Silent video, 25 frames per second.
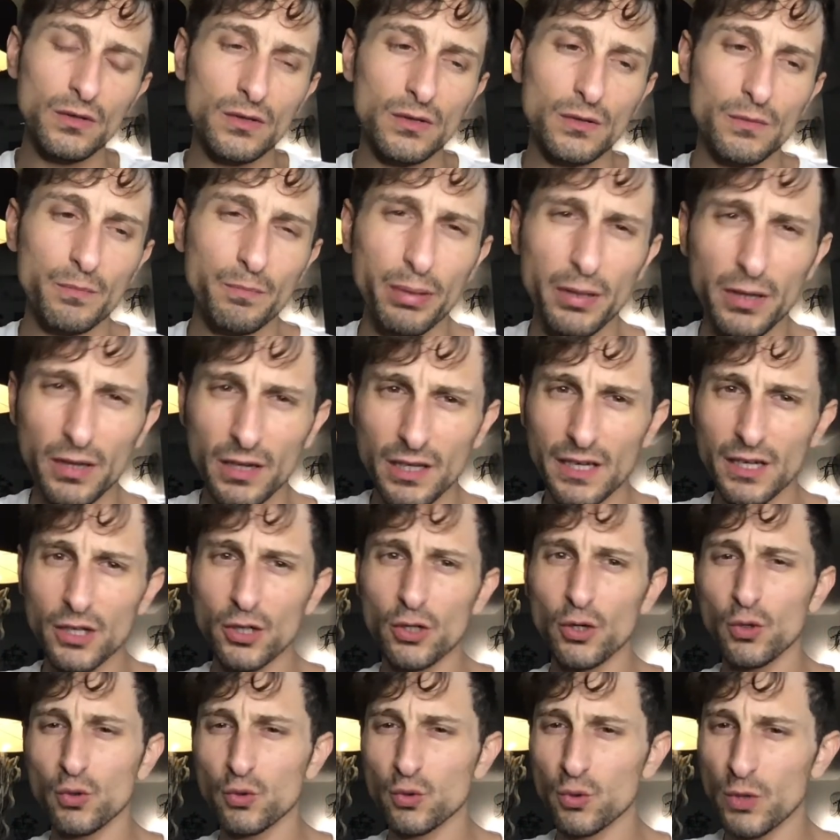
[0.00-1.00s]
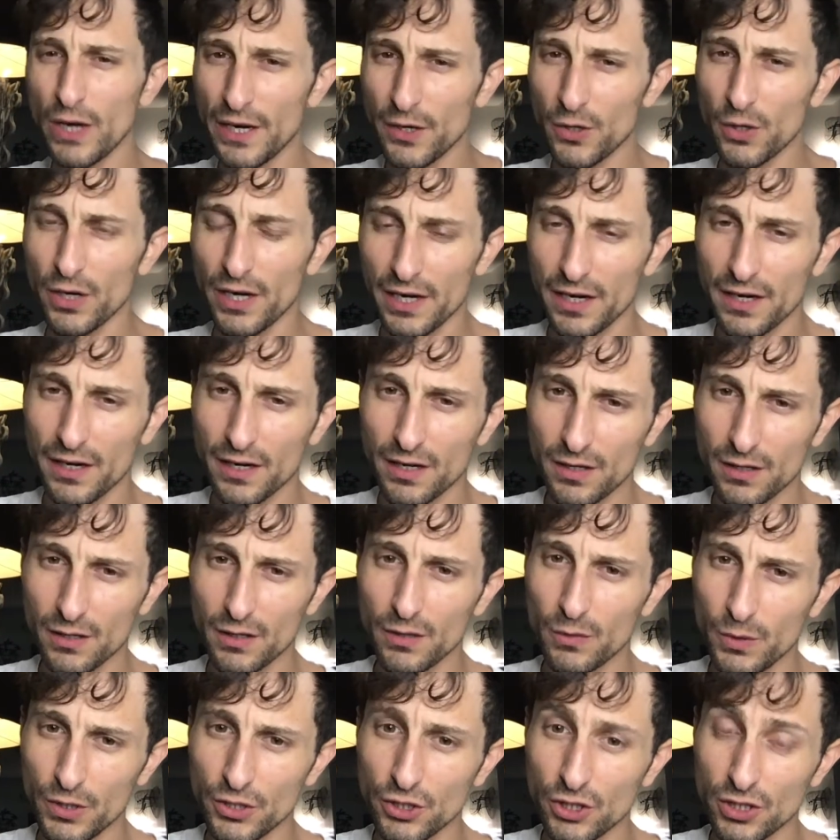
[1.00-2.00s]
political rhetoric,
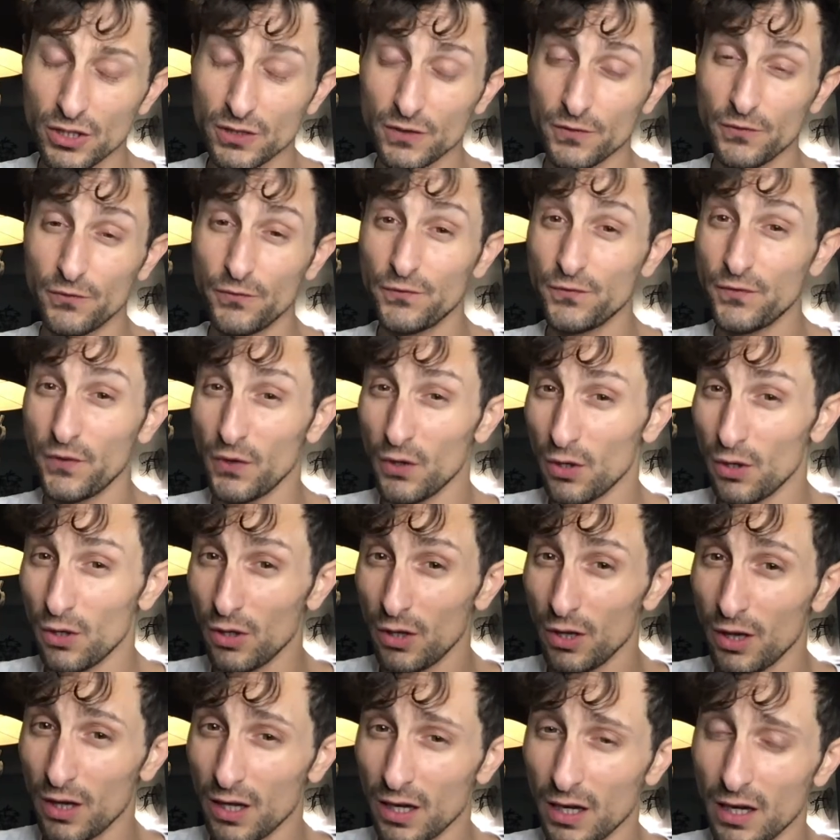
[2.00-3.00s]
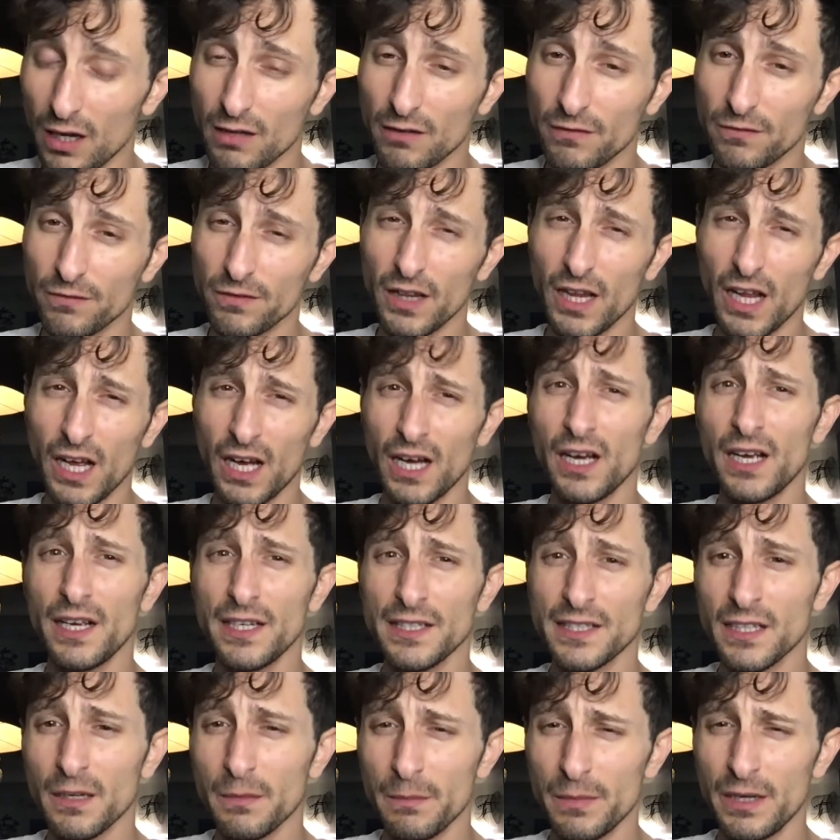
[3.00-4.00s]
which is full of
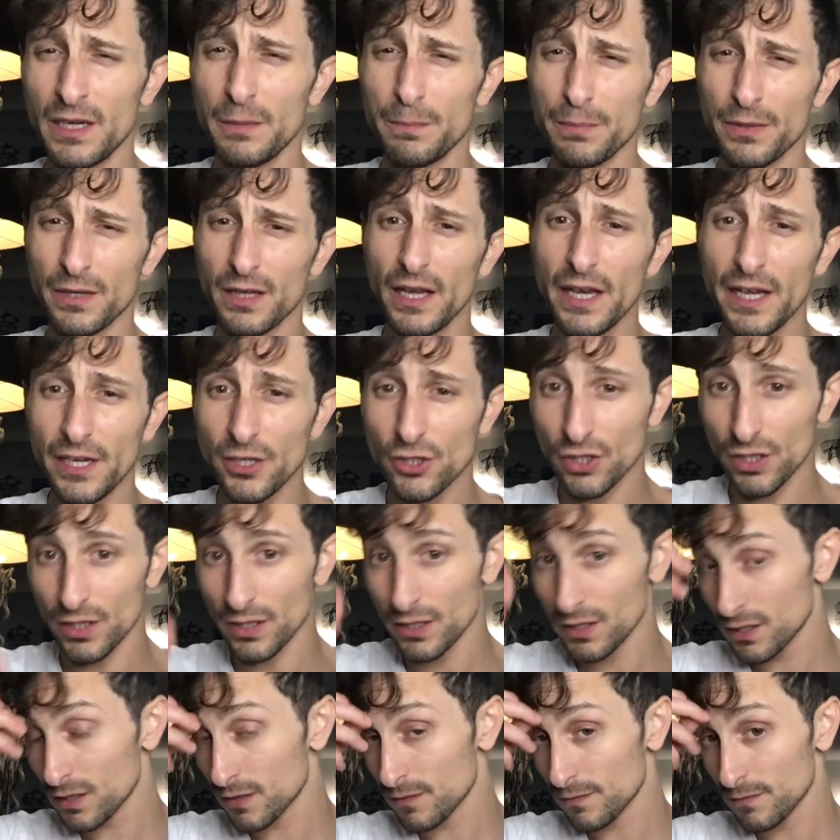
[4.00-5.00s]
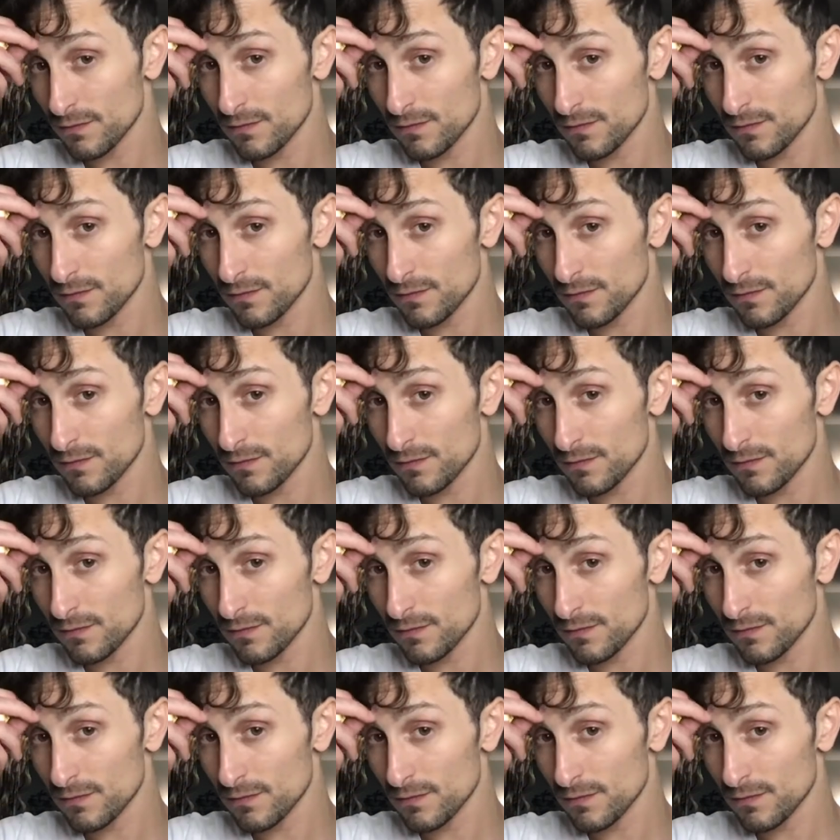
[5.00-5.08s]
lies and manipulations,